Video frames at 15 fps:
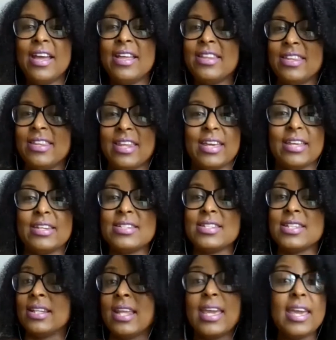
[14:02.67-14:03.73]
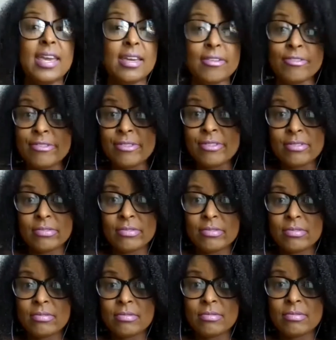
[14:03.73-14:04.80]
than to leave,
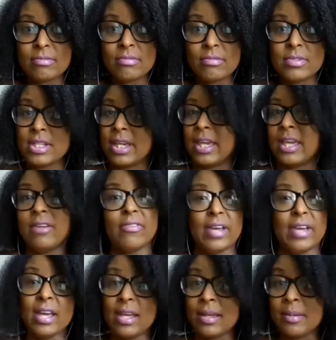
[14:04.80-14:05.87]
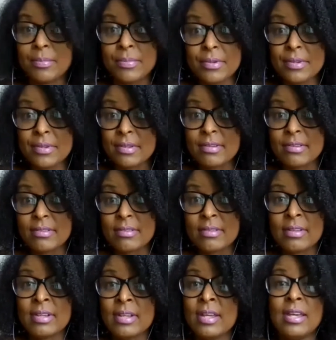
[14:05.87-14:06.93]
to give up,
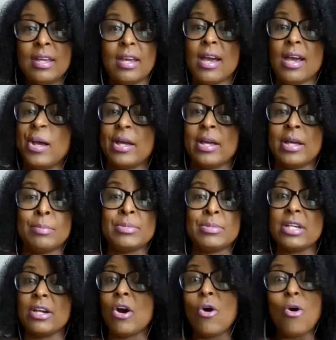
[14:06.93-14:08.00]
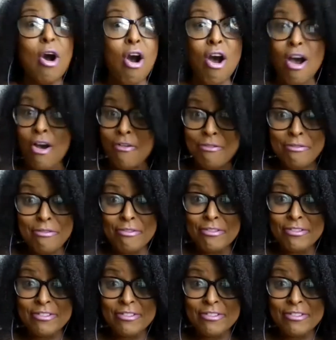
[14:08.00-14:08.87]
to go off.